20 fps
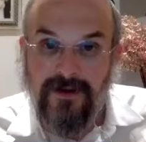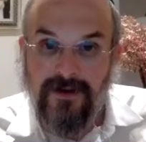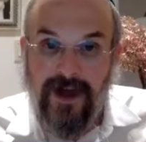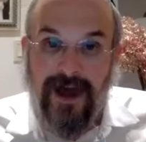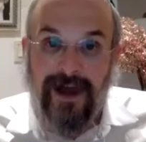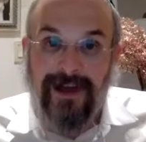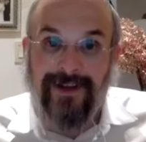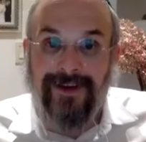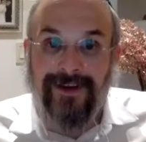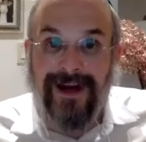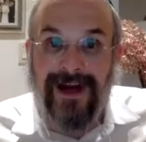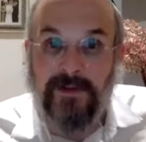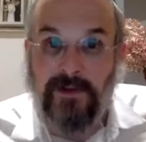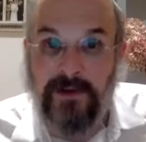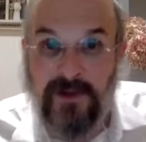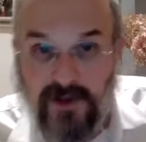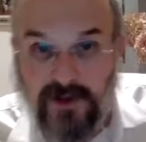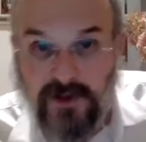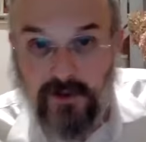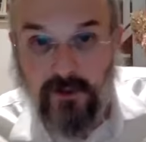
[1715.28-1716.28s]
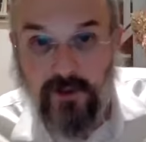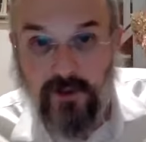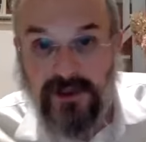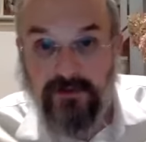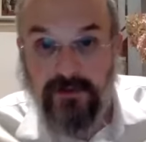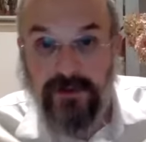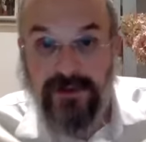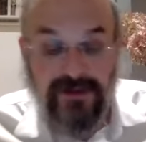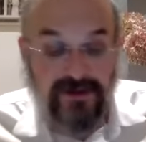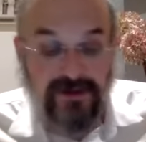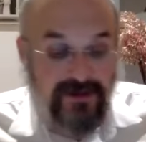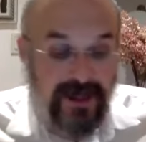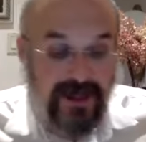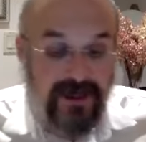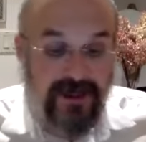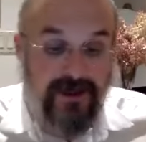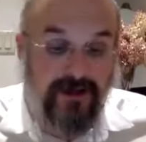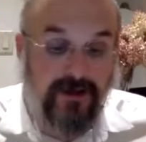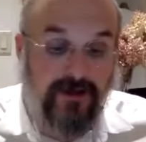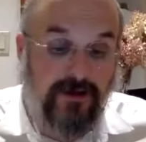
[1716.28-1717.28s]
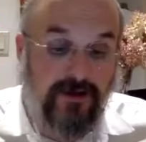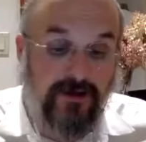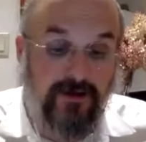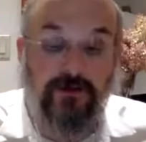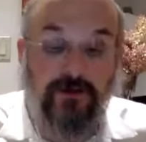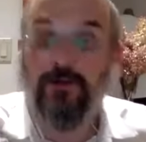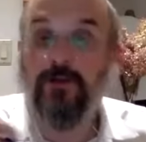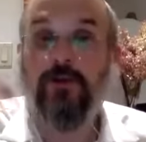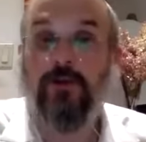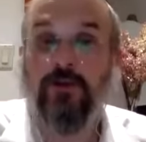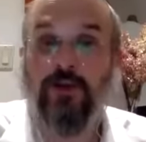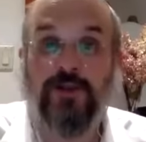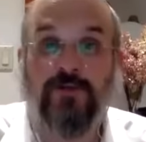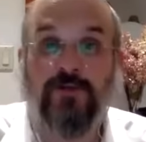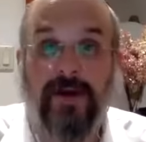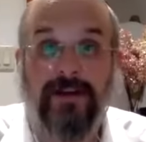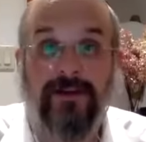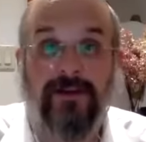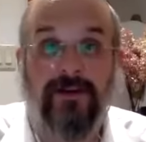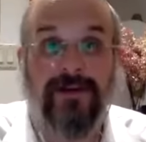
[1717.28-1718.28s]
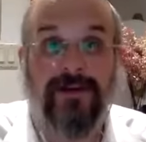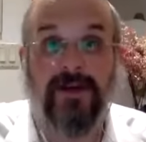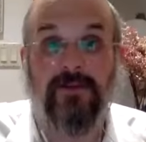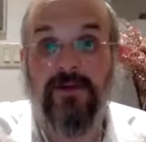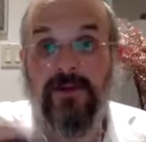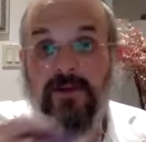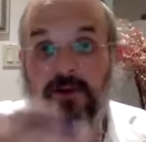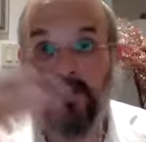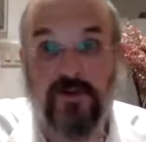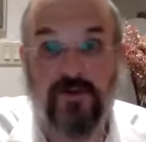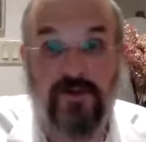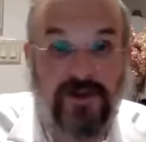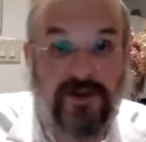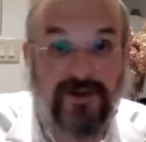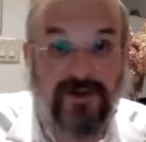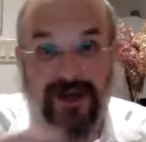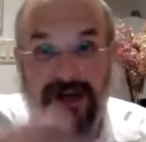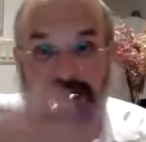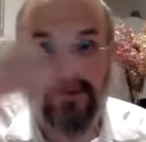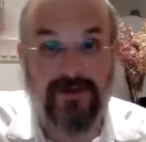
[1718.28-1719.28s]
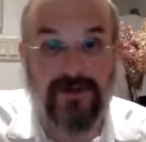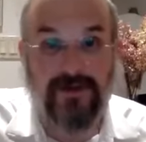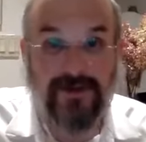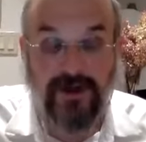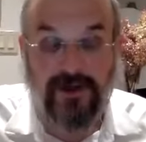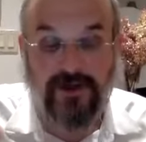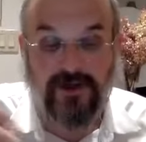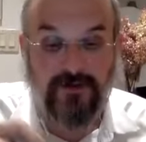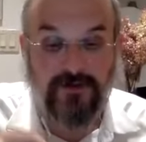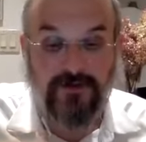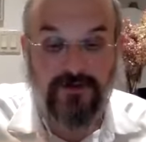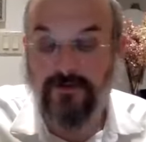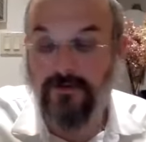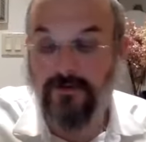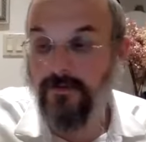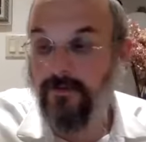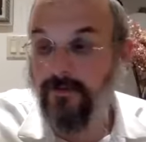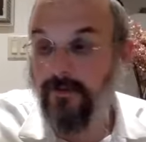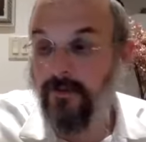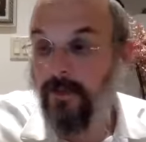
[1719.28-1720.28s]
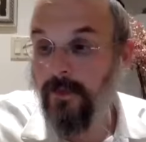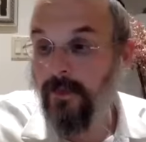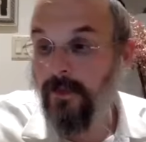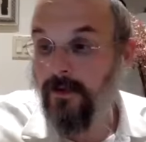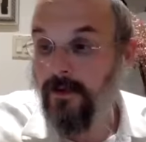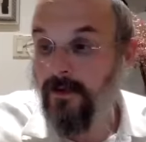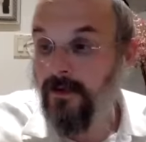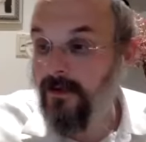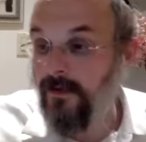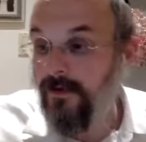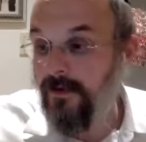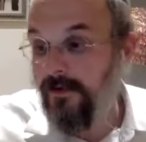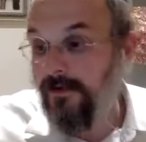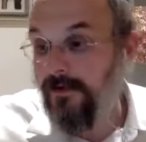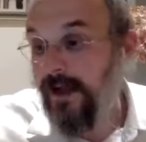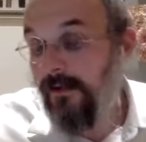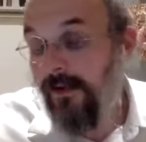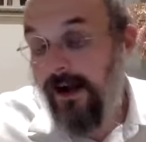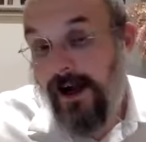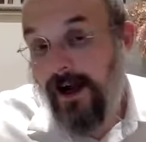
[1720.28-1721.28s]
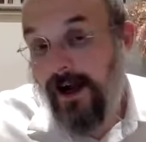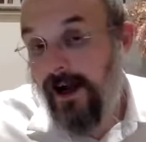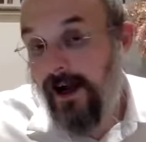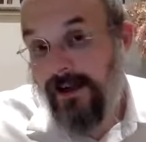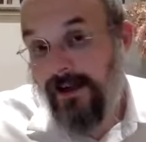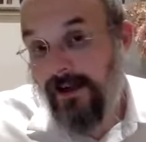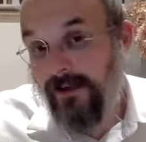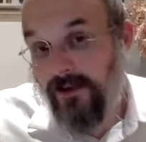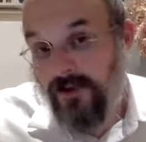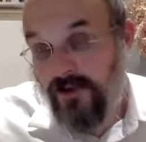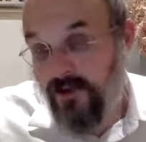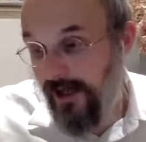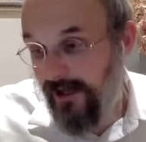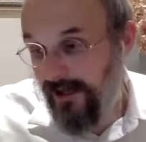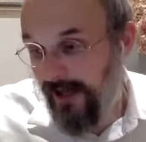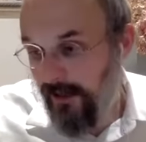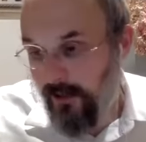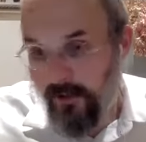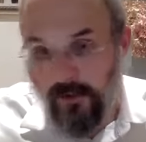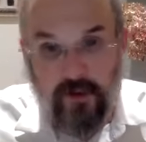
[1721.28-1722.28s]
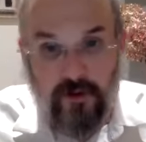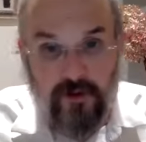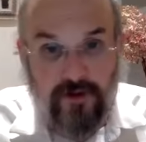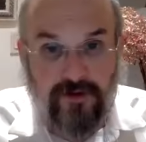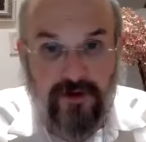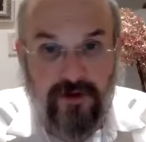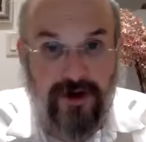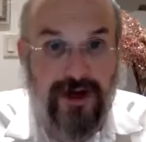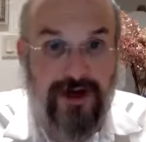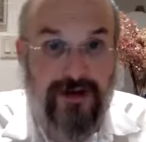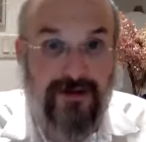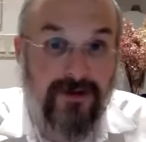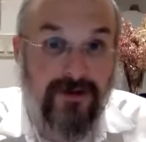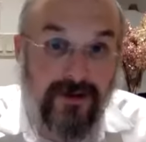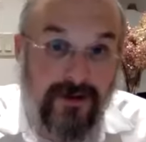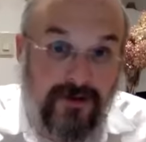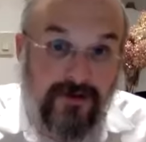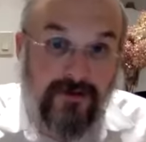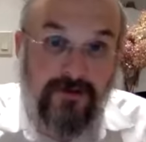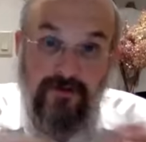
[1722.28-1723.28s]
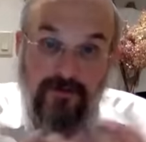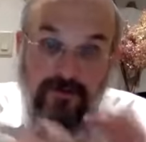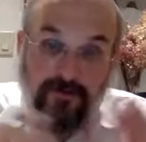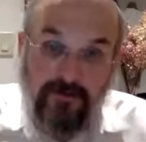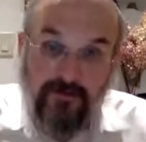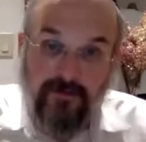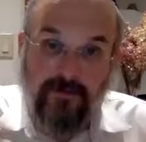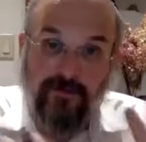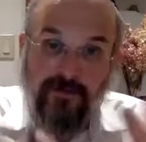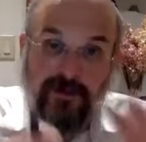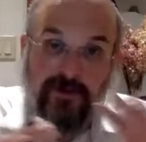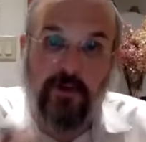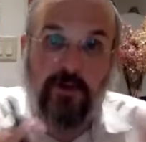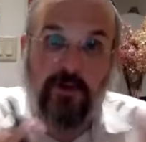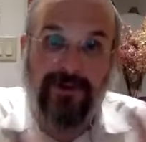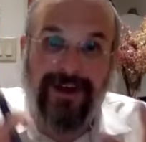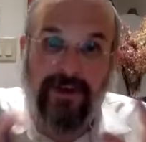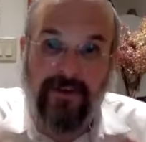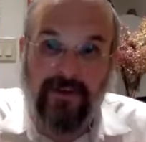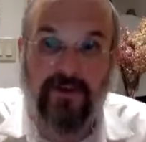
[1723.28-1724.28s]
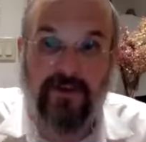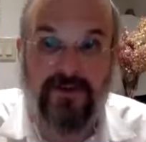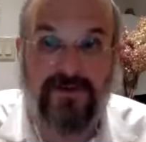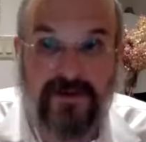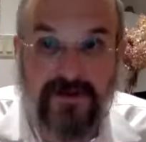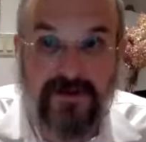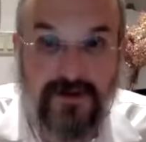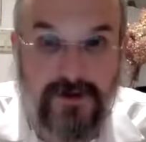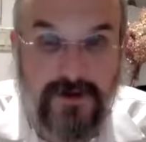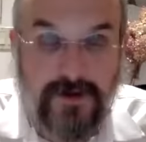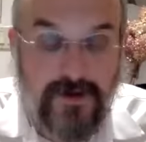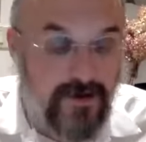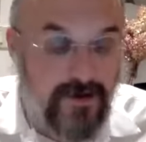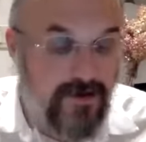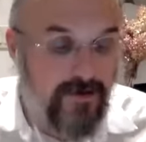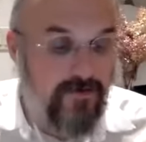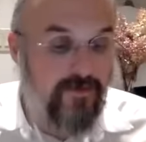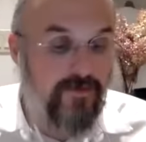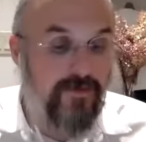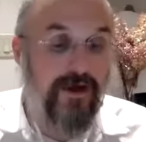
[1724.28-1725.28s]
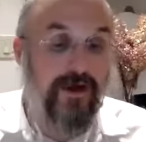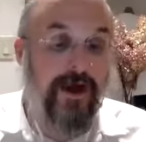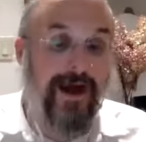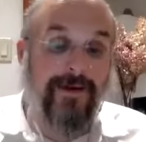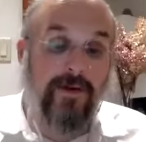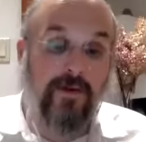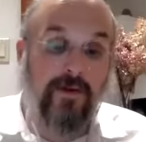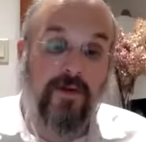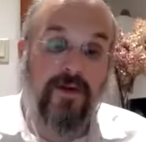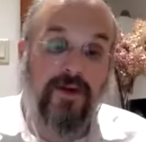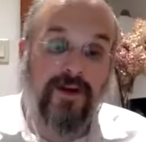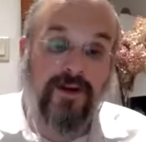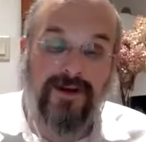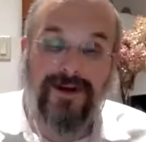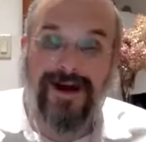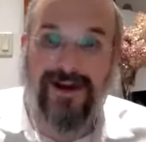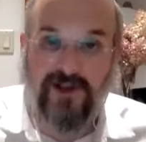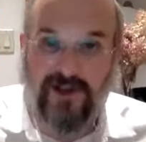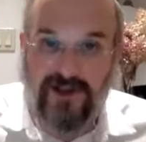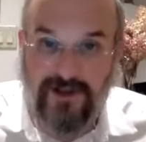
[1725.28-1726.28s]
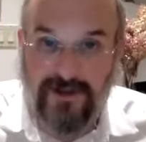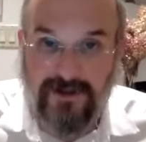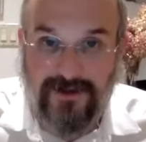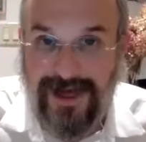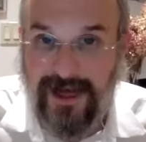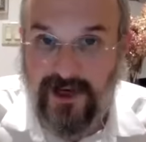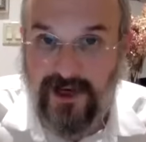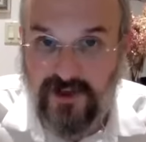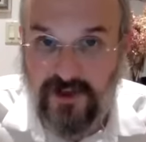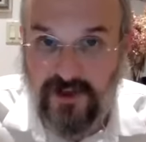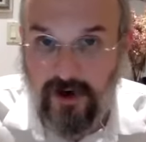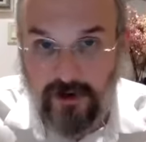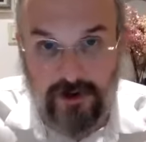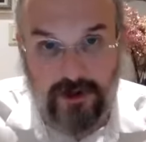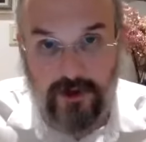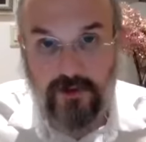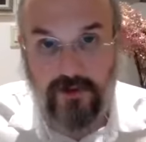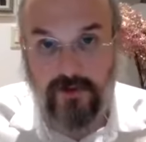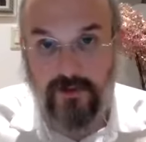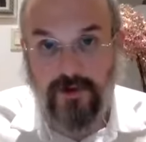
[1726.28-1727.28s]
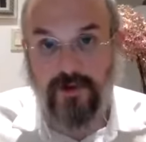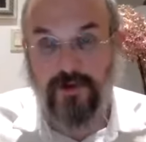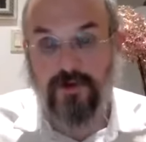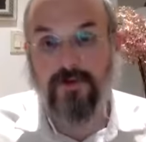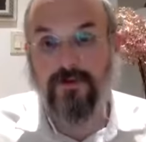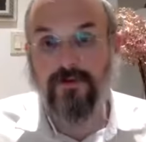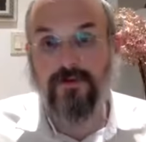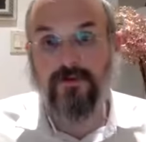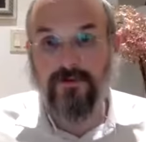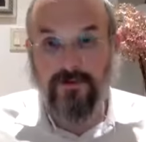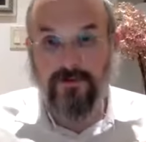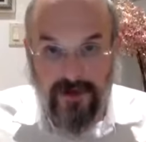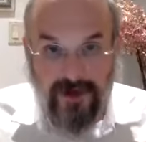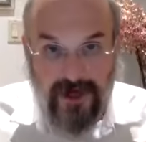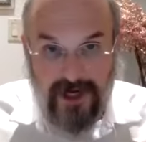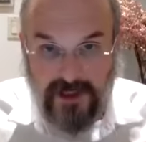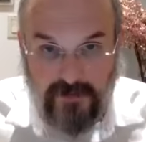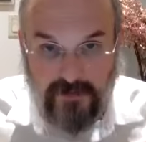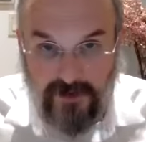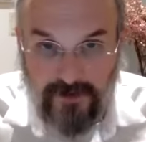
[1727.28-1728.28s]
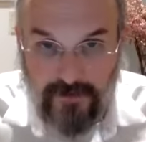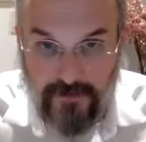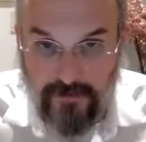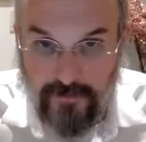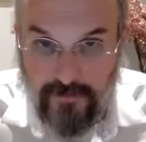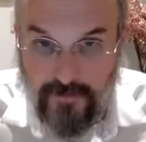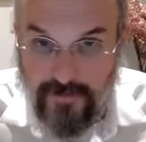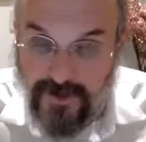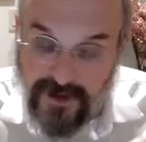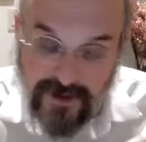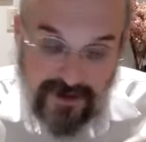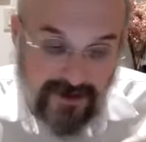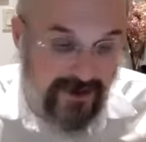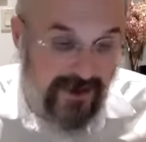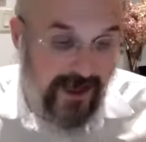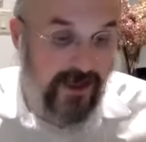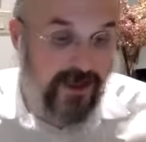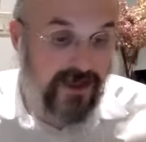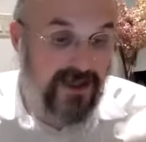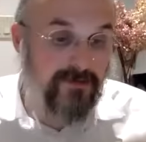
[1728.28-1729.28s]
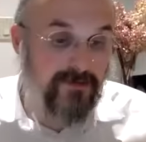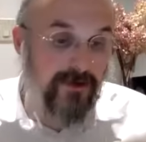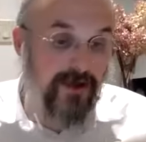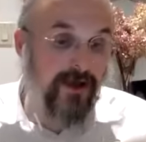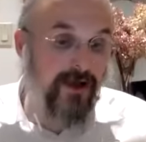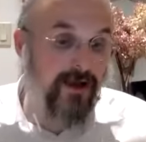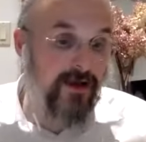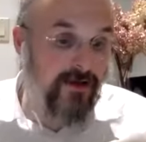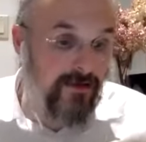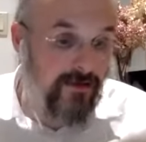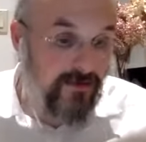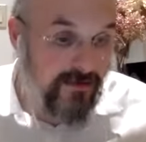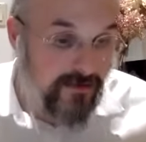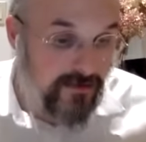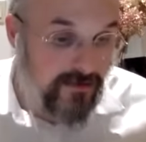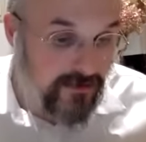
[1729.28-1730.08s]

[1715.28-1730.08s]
And the Rashi was also more explicit in saying, Ulakulish Maitin. The same thing is true of this entire discussion. Now, I, I don't think that I, I'm just pointing out the differences. Now, I don't think Rashi is actually arguing with the Rashba, and I can explain,